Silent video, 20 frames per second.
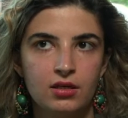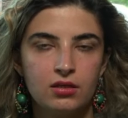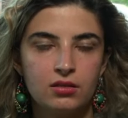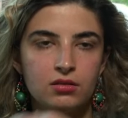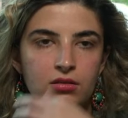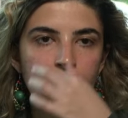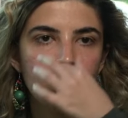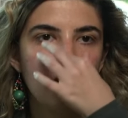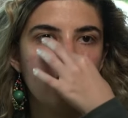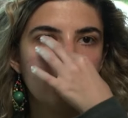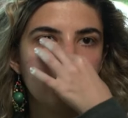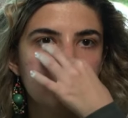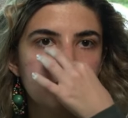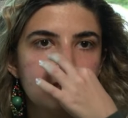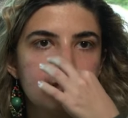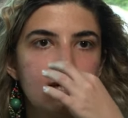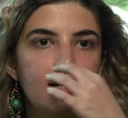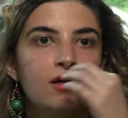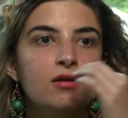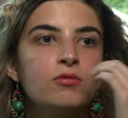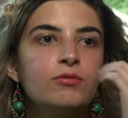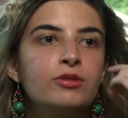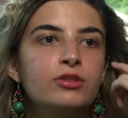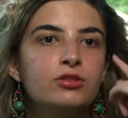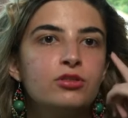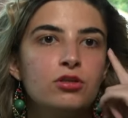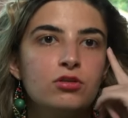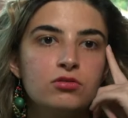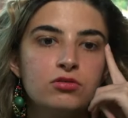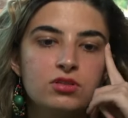locked now, we
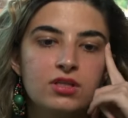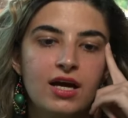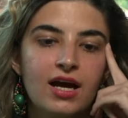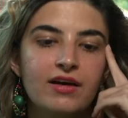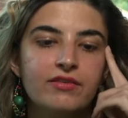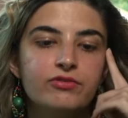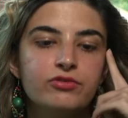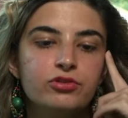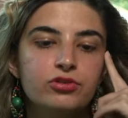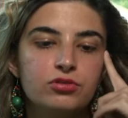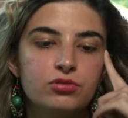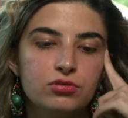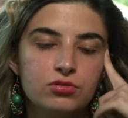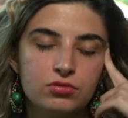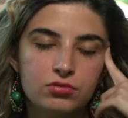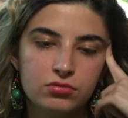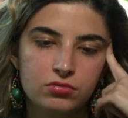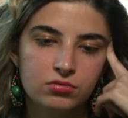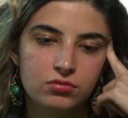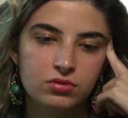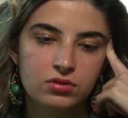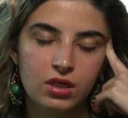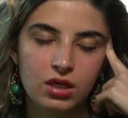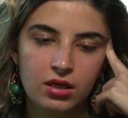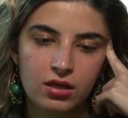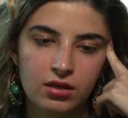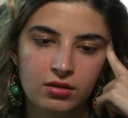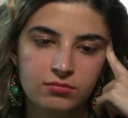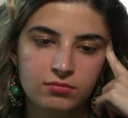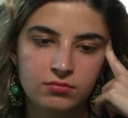don't have to
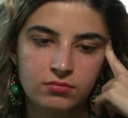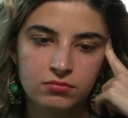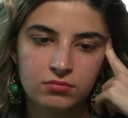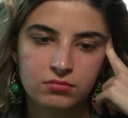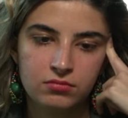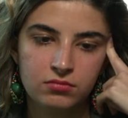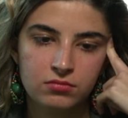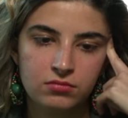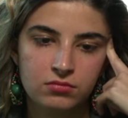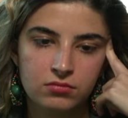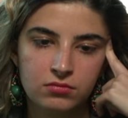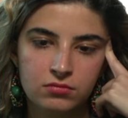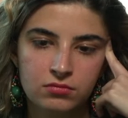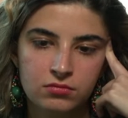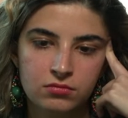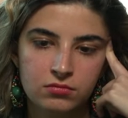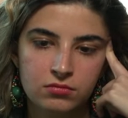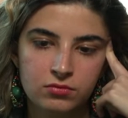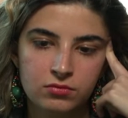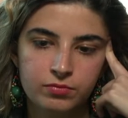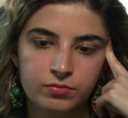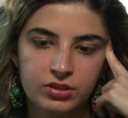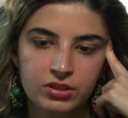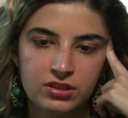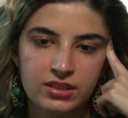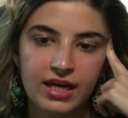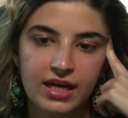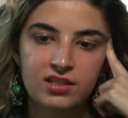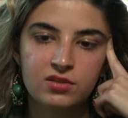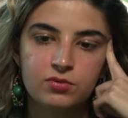um, be that